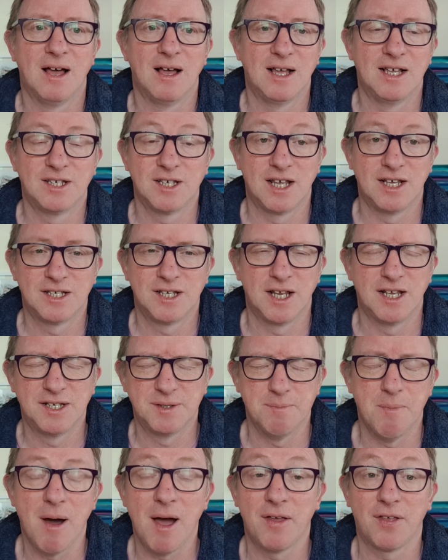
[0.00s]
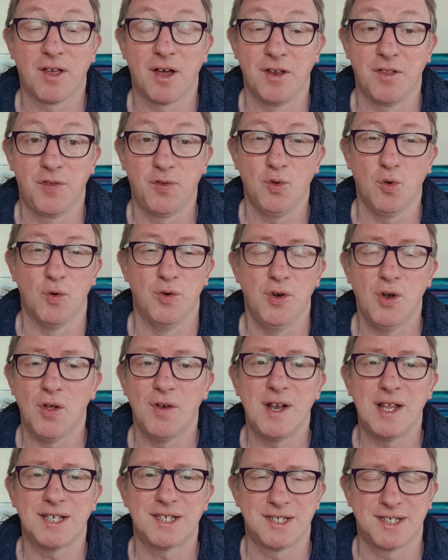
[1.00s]
is my kind of thought.
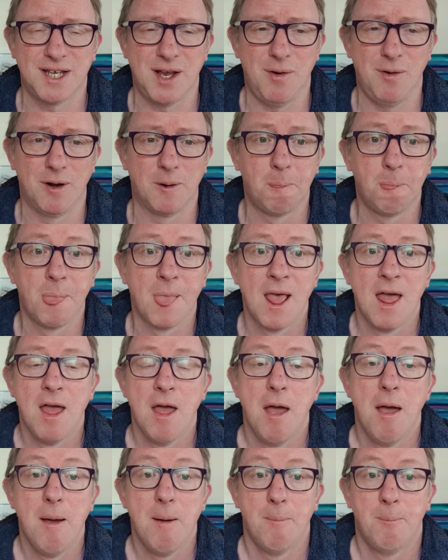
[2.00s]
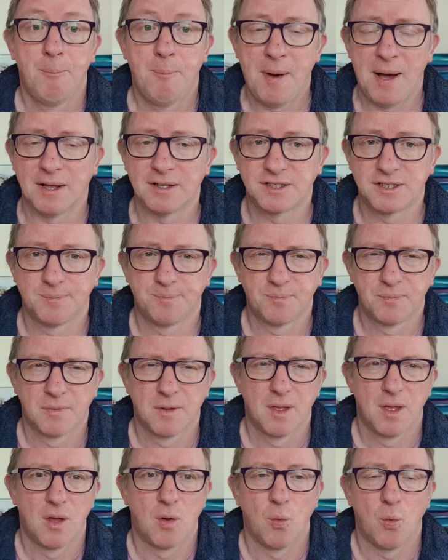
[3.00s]
Not necessarily. But
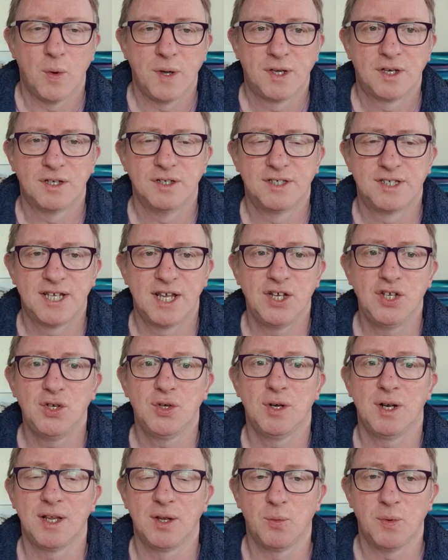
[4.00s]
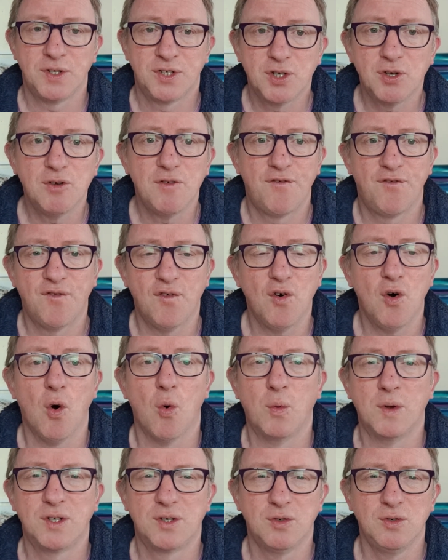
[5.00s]
we do fall,
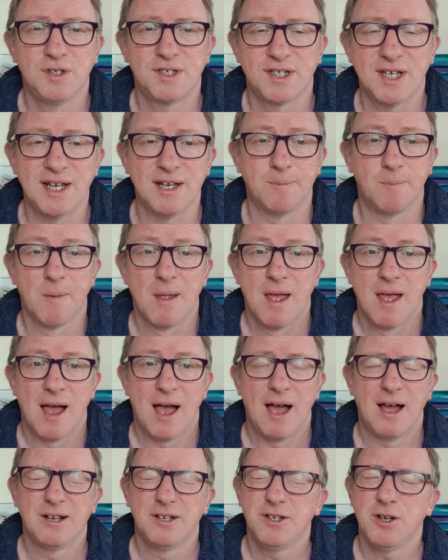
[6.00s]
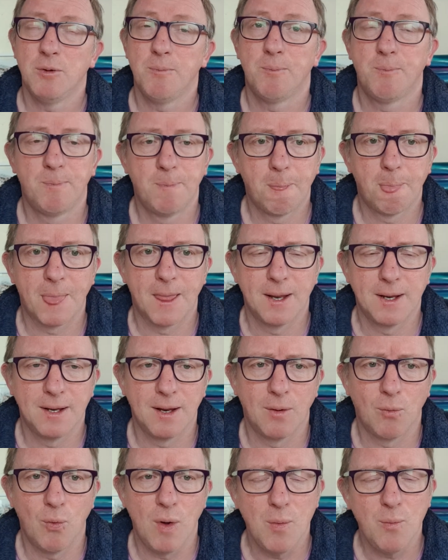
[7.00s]
we do sin. And, you know,
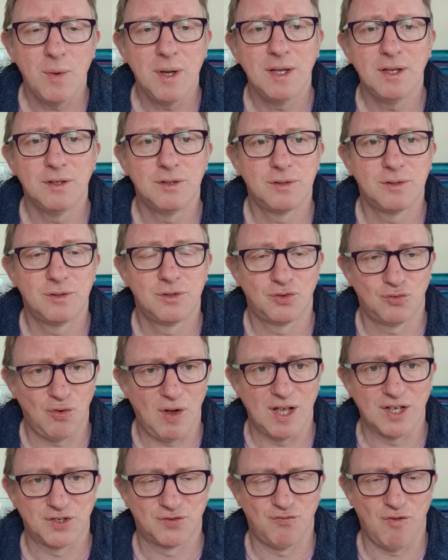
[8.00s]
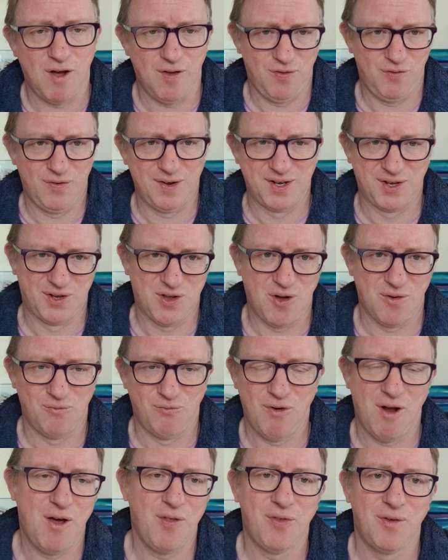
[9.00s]
when we trust rather
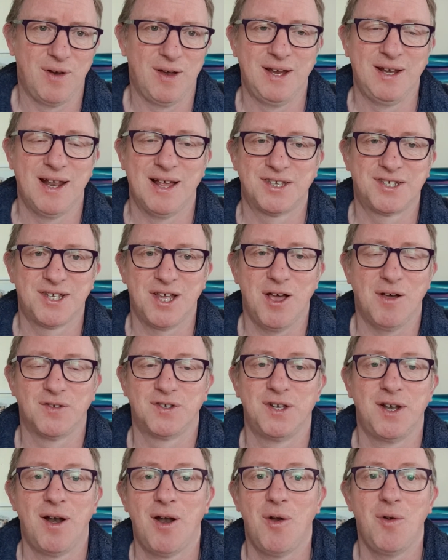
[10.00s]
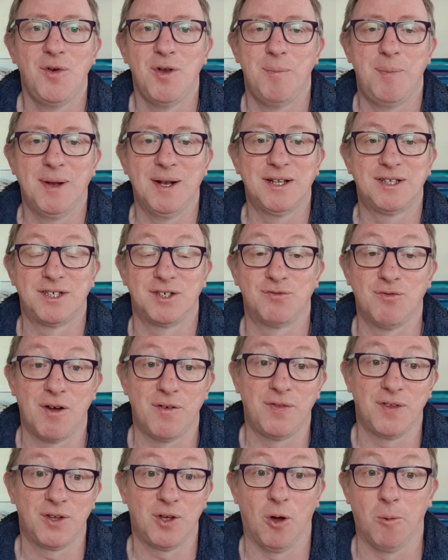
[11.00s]
in ourselves, in our own abilities,
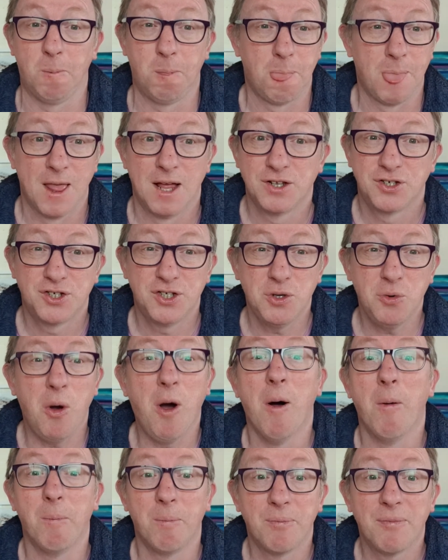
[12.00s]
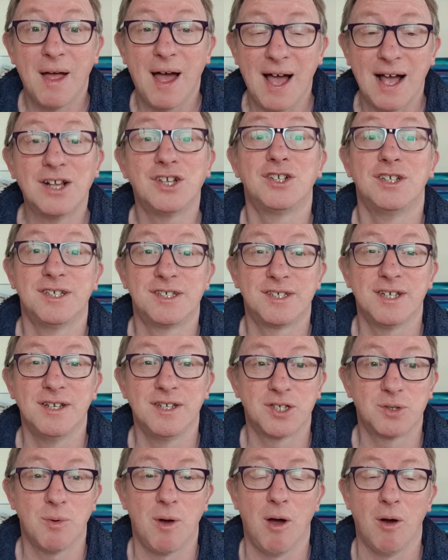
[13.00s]
rather than God, you know what? That actually is sin
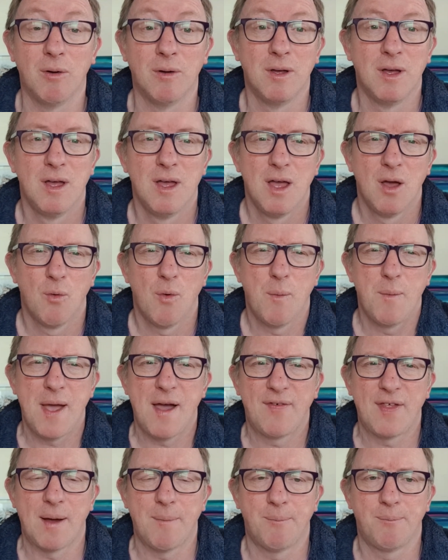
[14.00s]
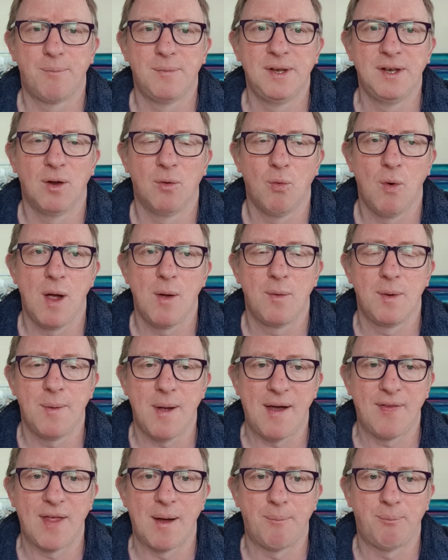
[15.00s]
as well. When we have that, you know, where we
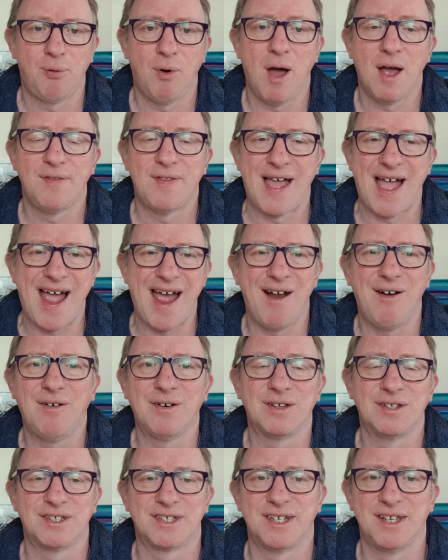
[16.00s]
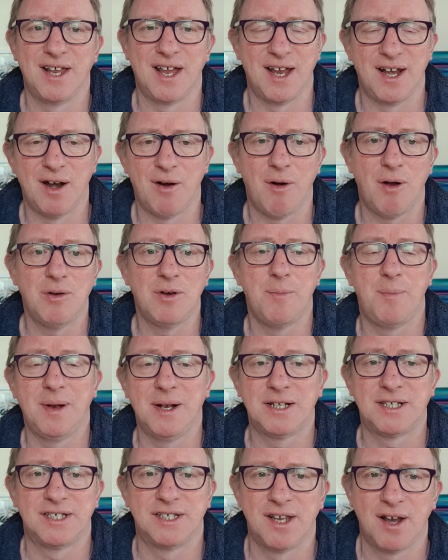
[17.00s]
have that pride, that arrogance in our own
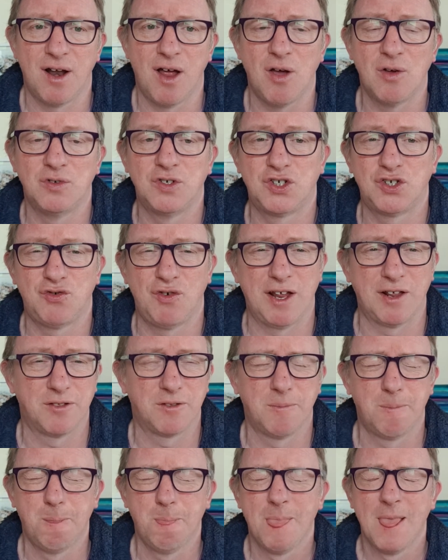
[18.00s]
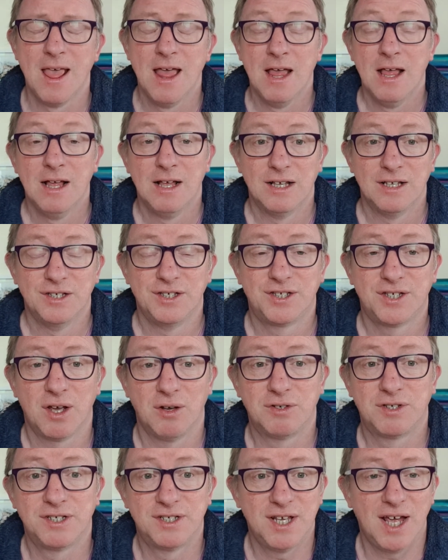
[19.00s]
abilities, in our own strength. And
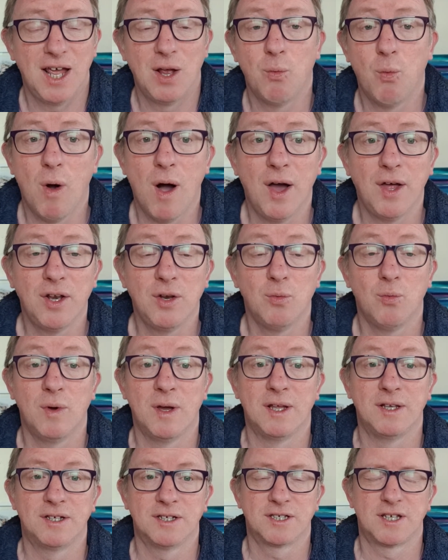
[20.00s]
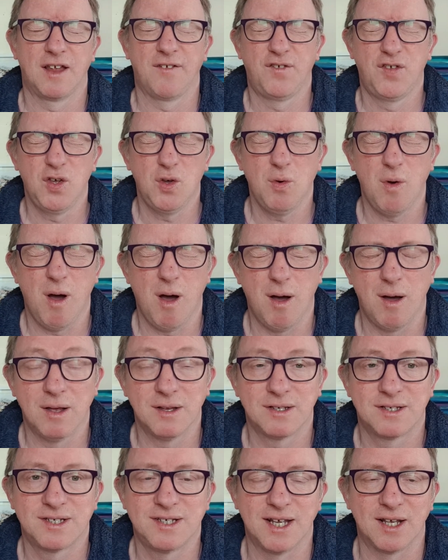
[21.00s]
so today, why don't we just, if you are
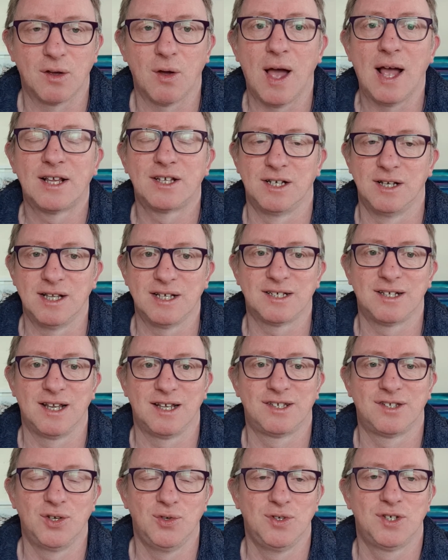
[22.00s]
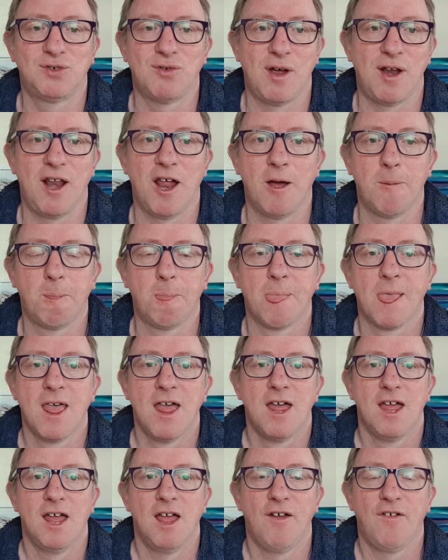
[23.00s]
sick, actually, let's do this right now.
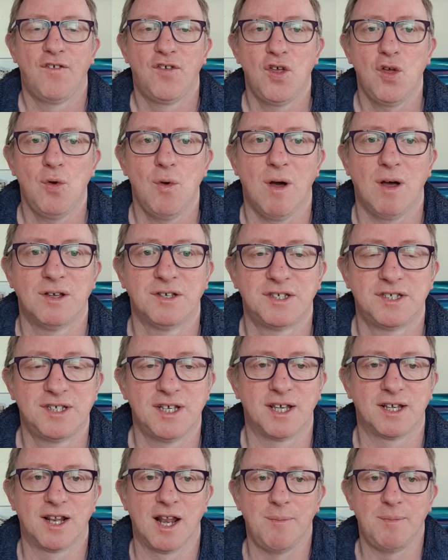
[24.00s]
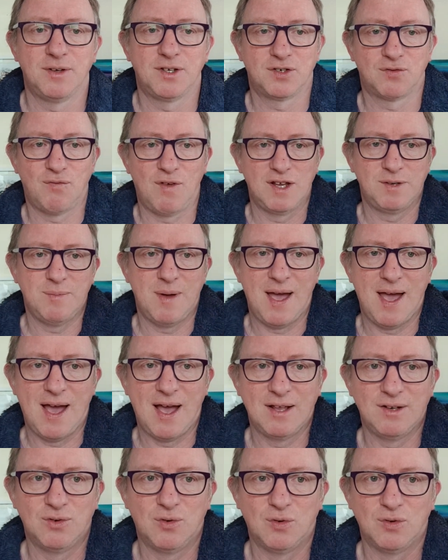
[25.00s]
If you are sick, let me just raise my
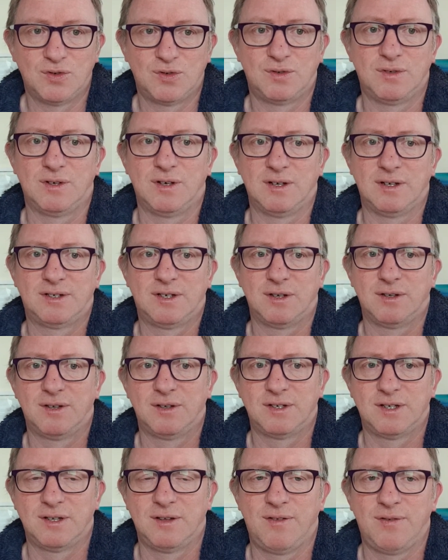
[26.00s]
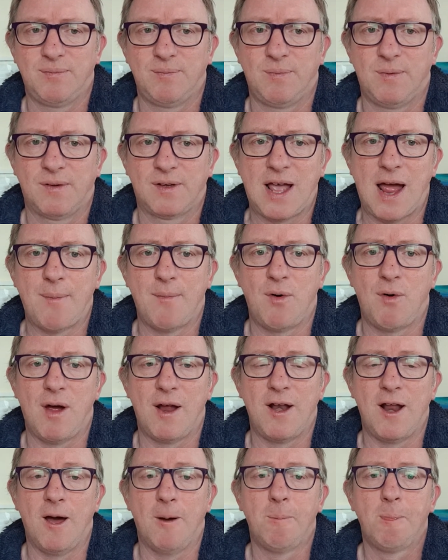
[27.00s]
hand, Lord, to the camera
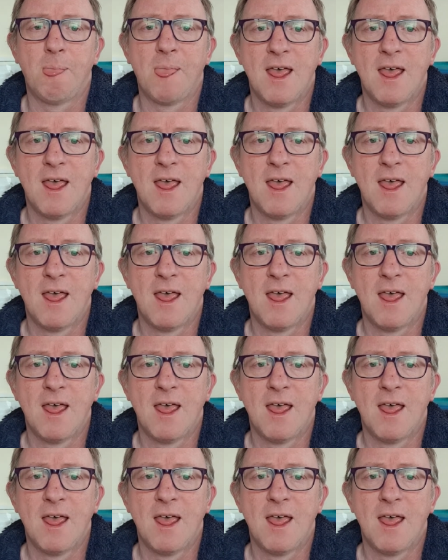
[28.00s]
right now.